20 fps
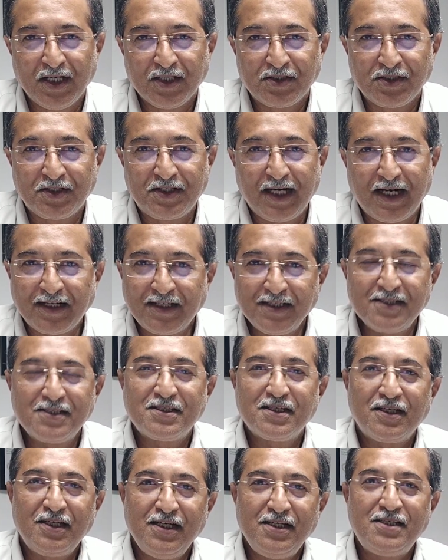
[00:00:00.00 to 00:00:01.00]
So that is
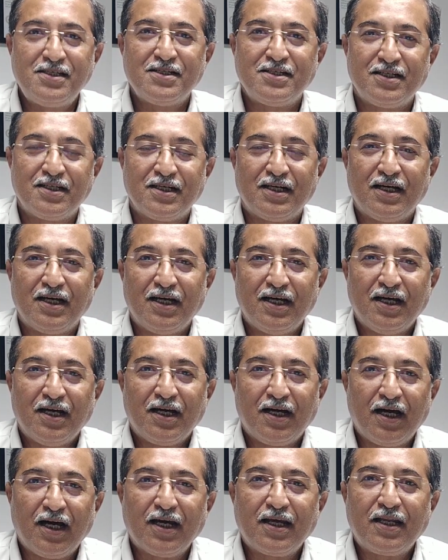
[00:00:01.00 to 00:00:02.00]
the reason
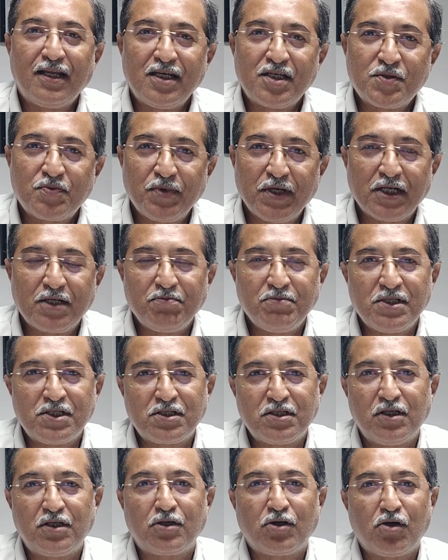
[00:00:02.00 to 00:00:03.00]
I respect
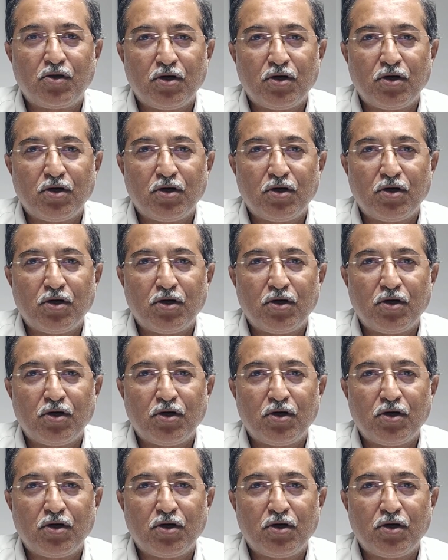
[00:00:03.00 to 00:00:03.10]
Mr.